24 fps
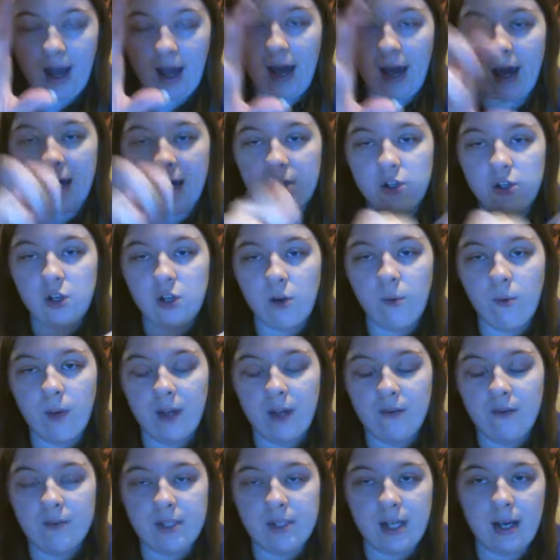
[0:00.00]
I don't
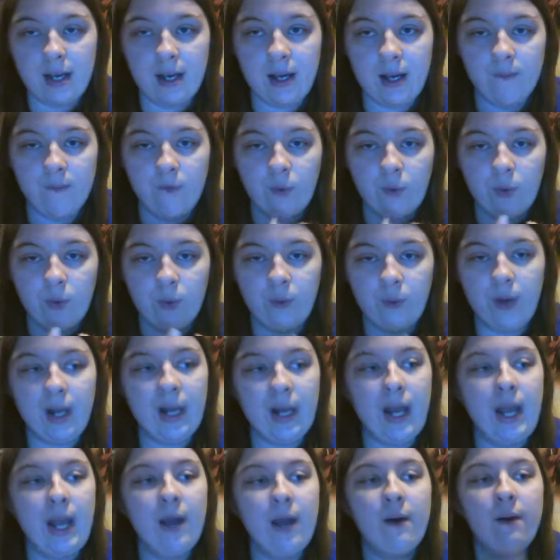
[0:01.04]
have a time for it right
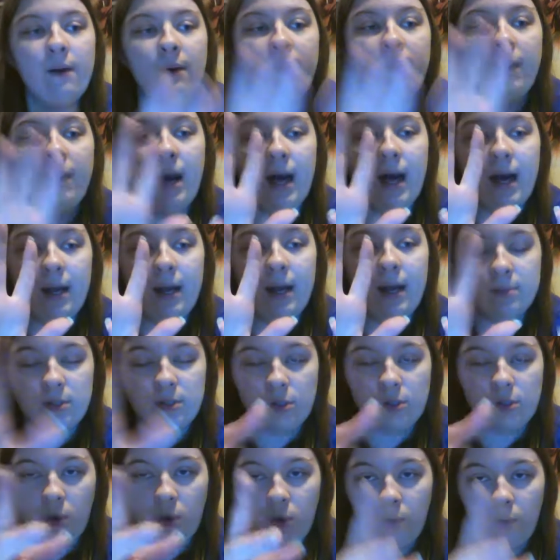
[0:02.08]
now. I'm
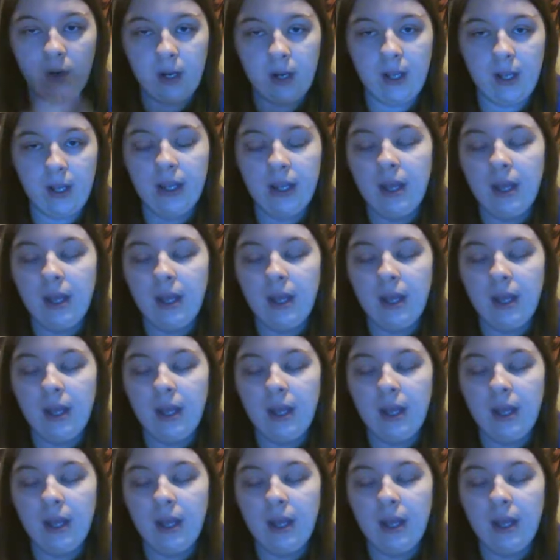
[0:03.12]
sorry.